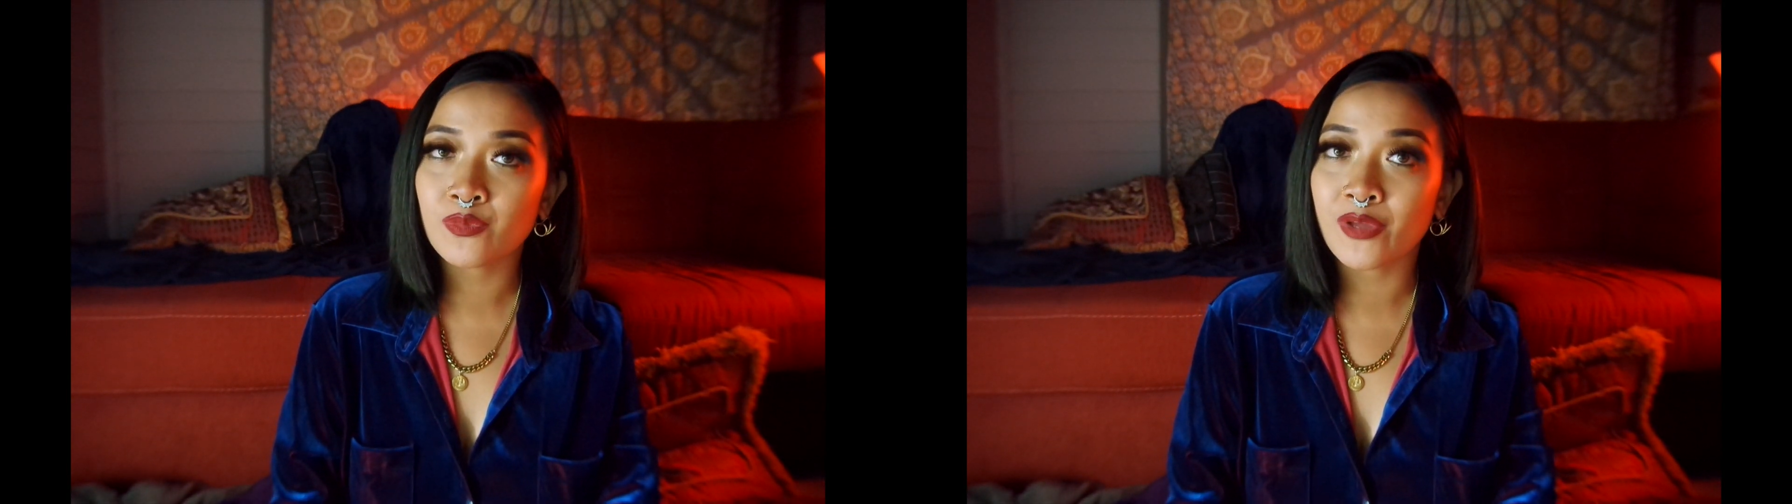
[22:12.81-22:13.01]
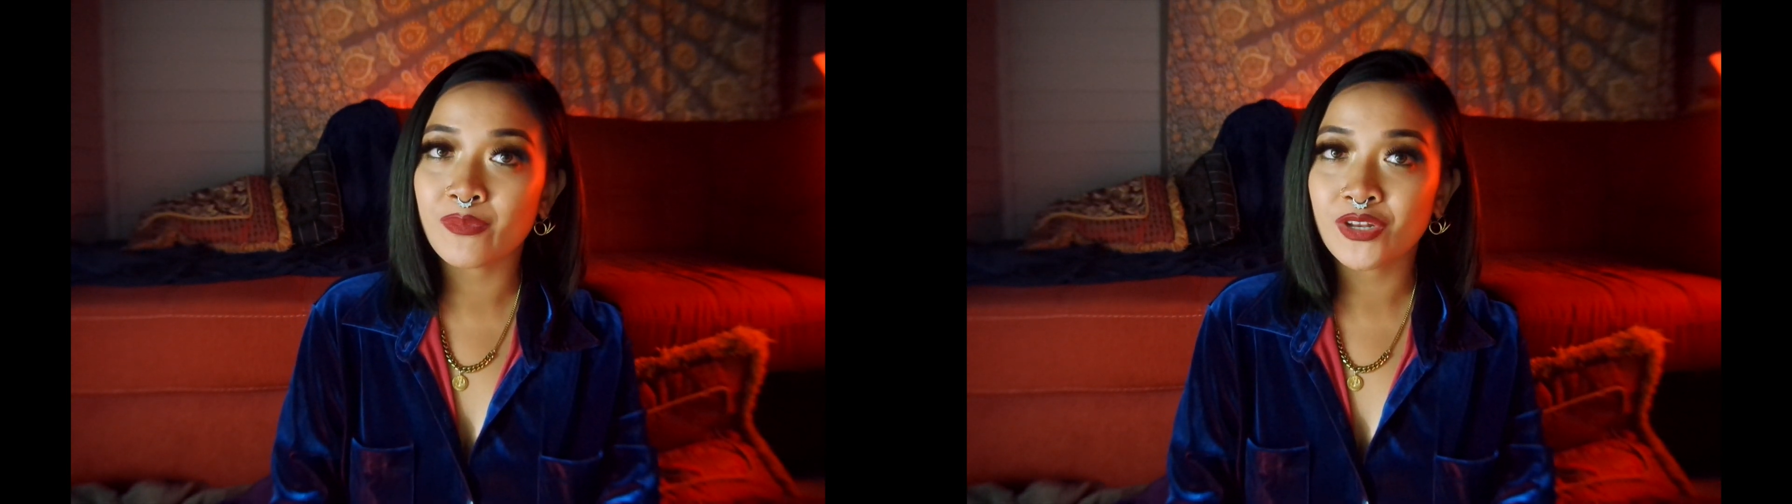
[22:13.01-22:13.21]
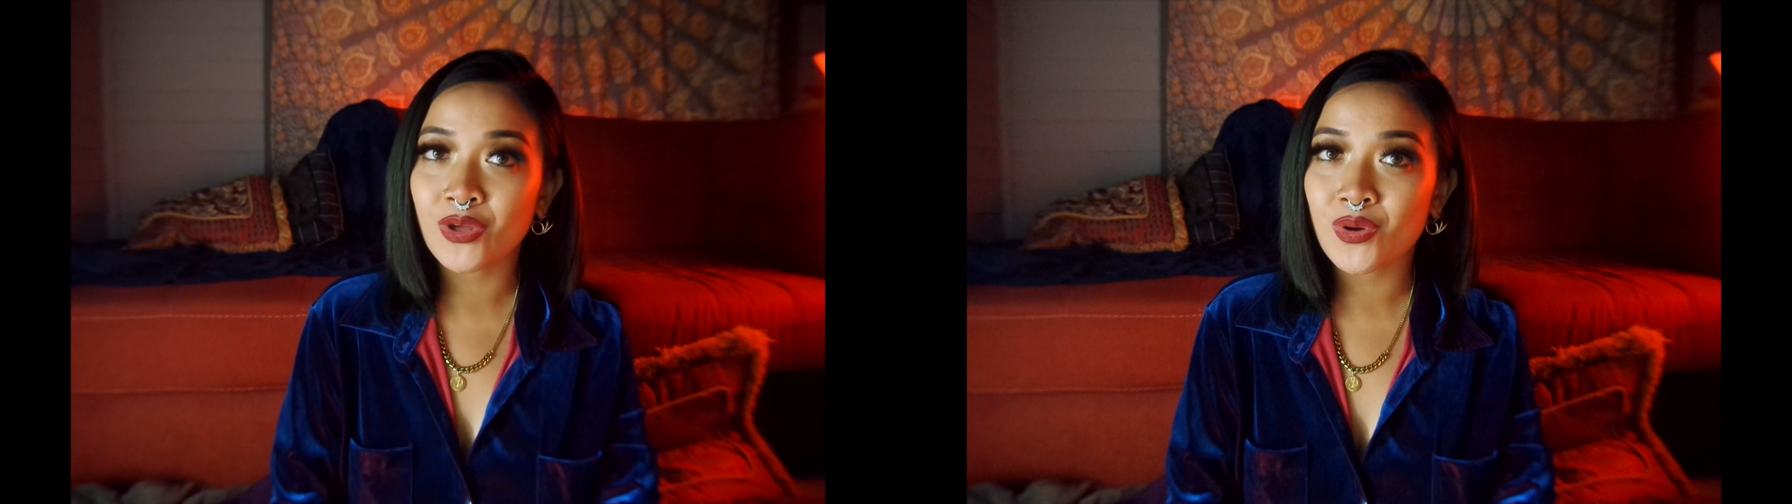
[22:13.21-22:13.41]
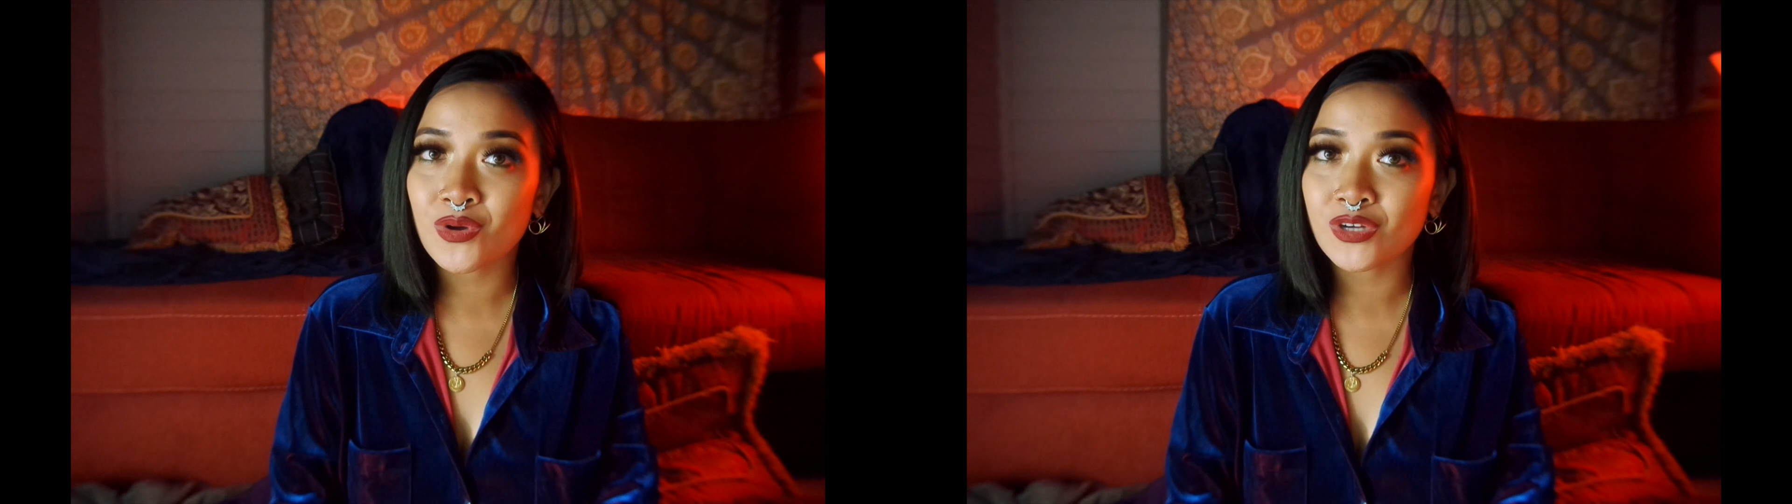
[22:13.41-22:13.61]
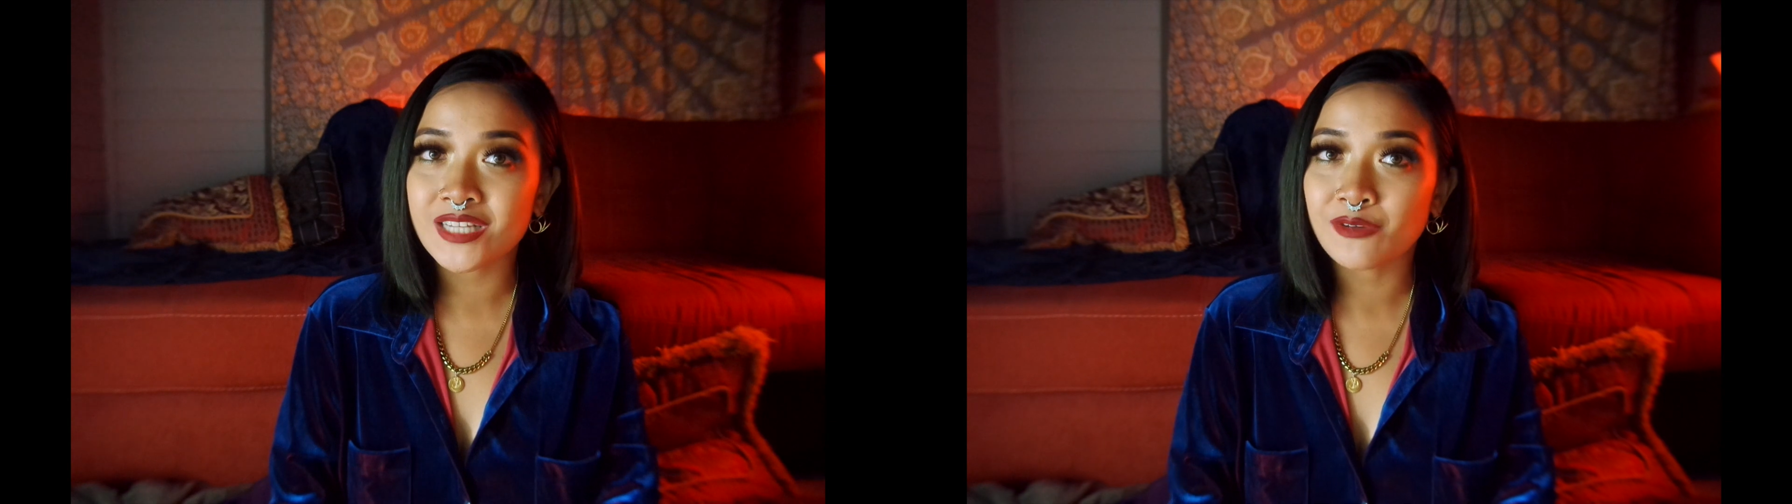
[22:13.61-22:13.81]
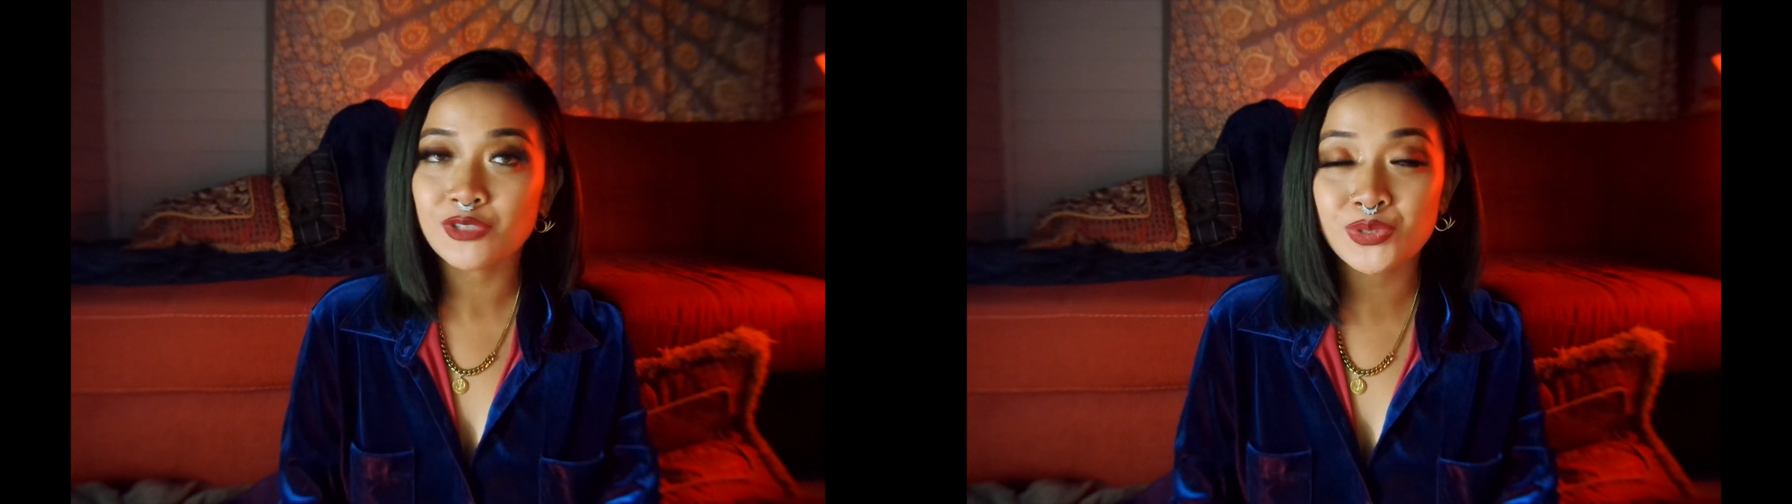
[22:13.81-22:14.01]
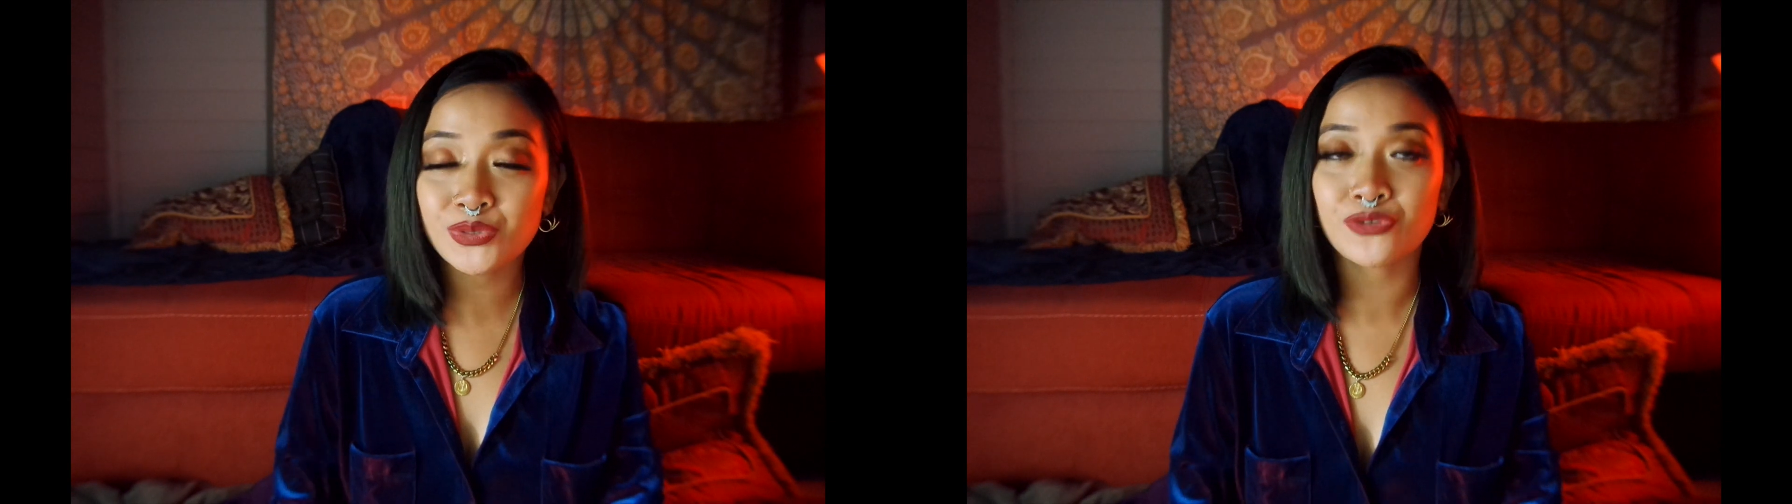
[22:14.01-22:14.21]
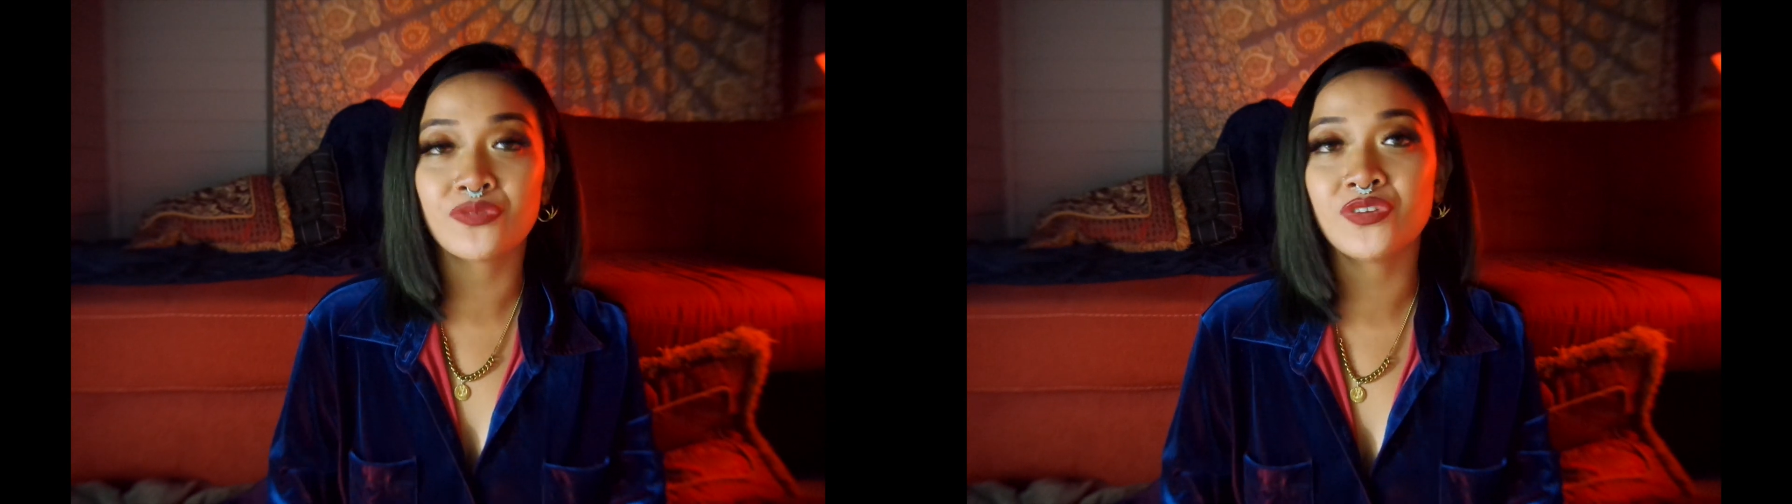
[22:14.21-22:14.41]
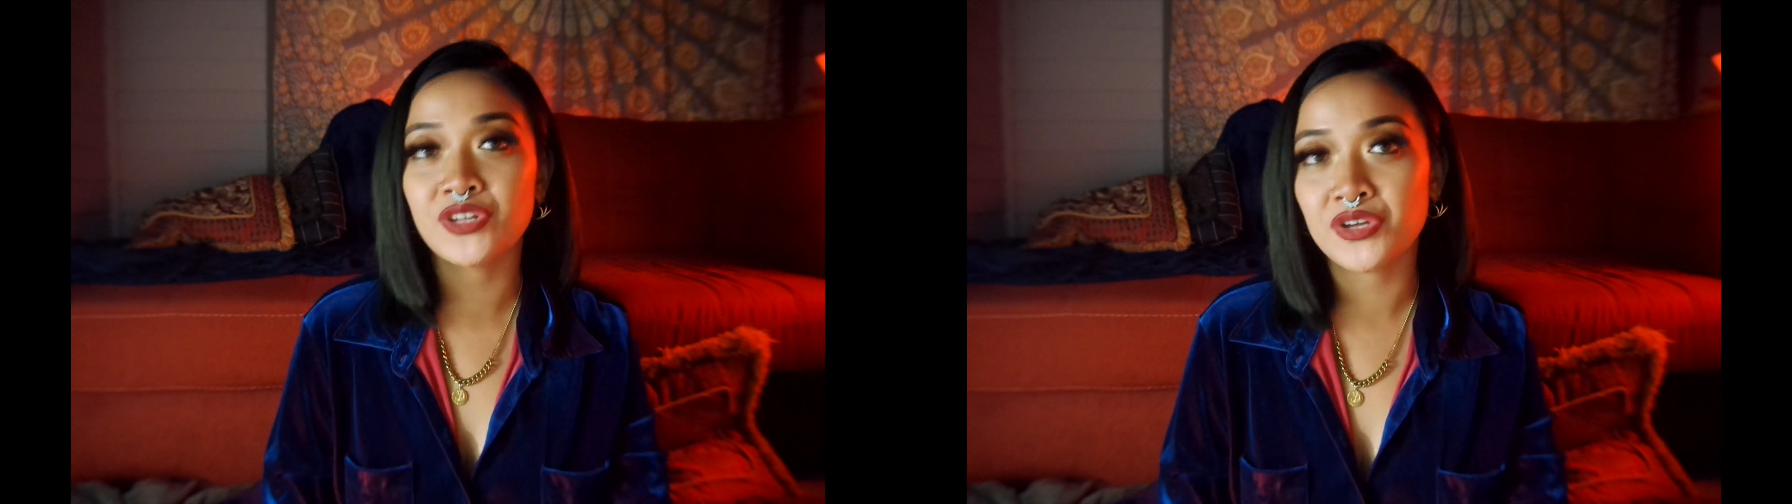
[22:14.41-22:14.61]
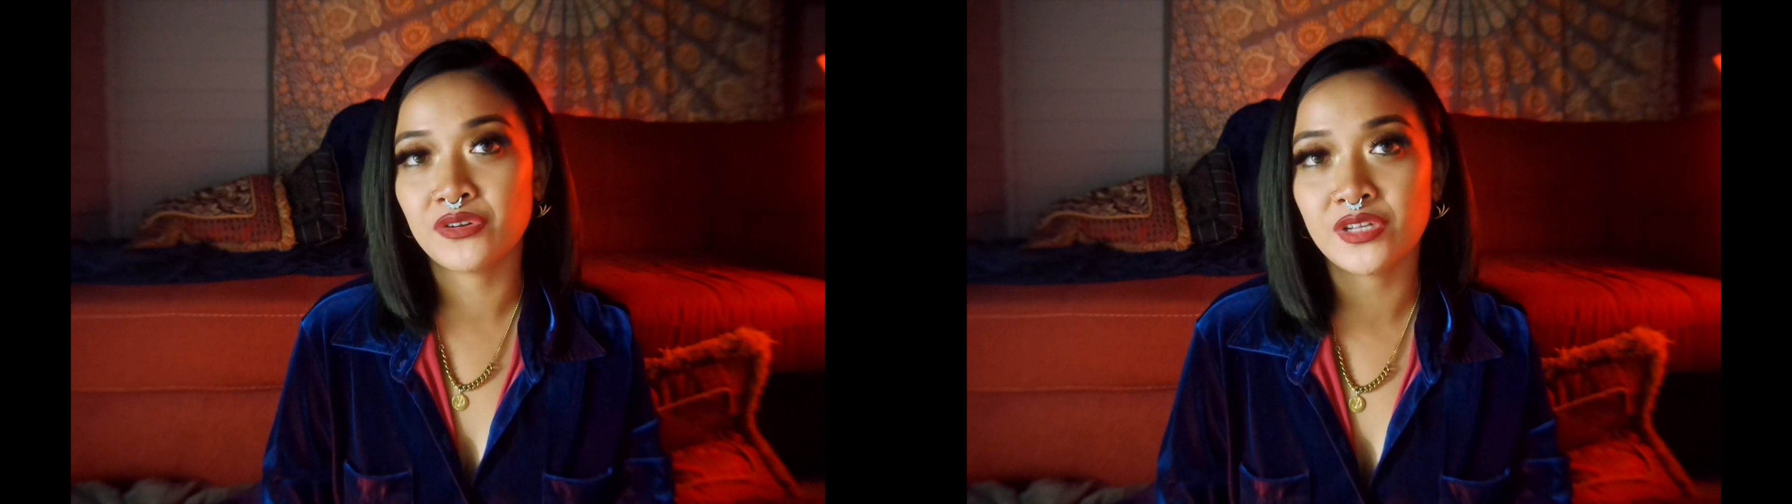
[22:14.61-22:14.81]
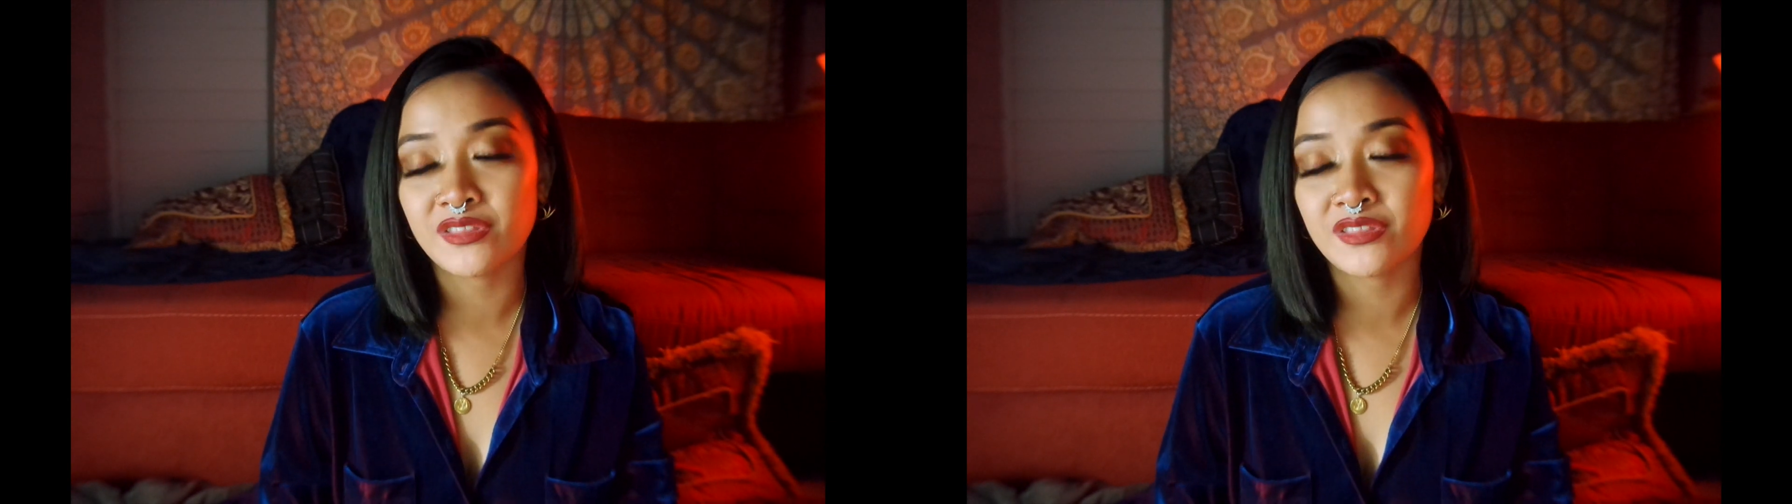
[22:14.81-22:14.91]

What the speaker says: let me know because I will do another video on it.